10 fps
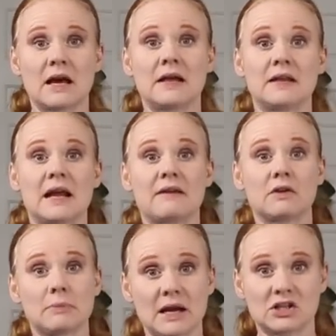And then
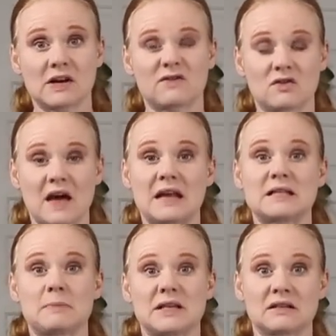every page after that
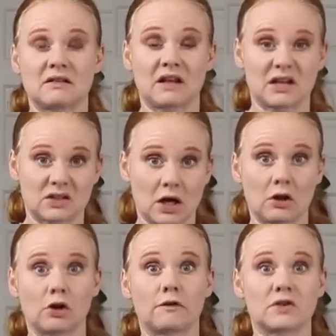is basically like
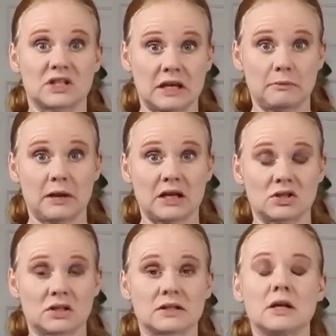$1 for 10
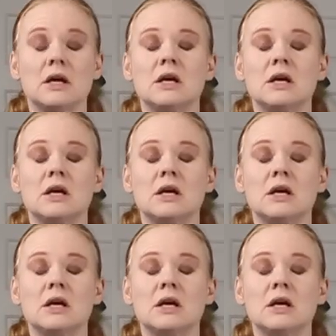pages.